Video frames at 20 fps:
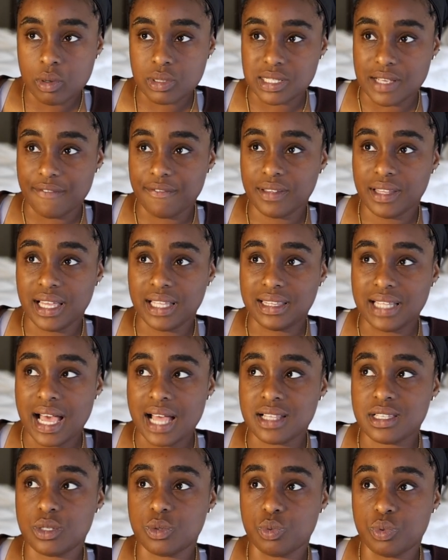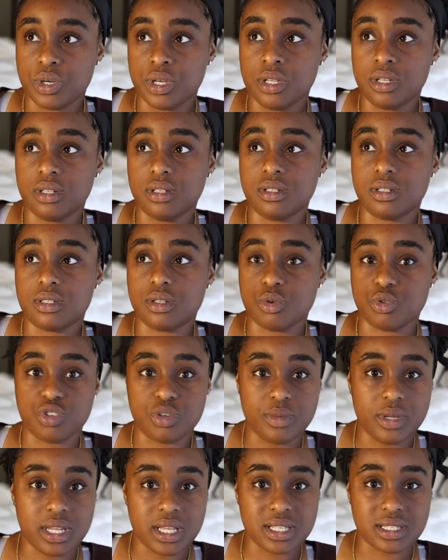Because I feel like that's what
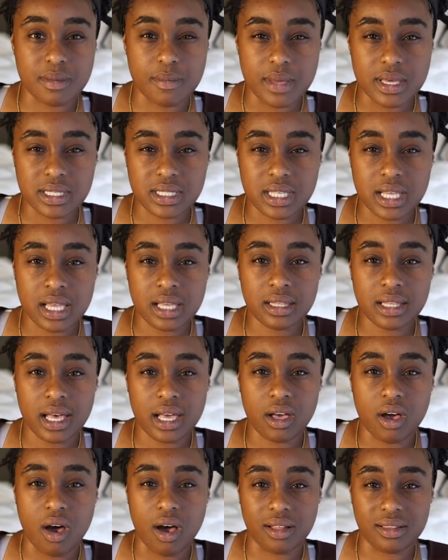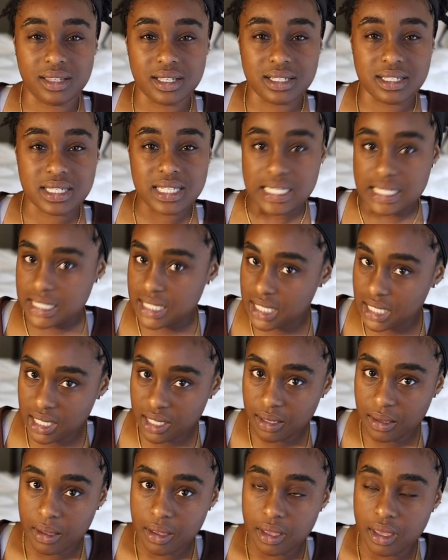social media is missing, like
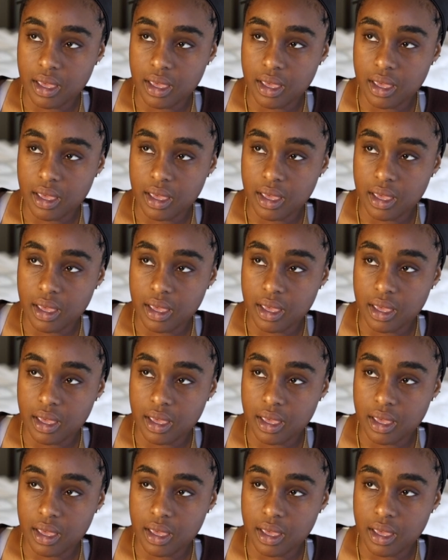authenticity.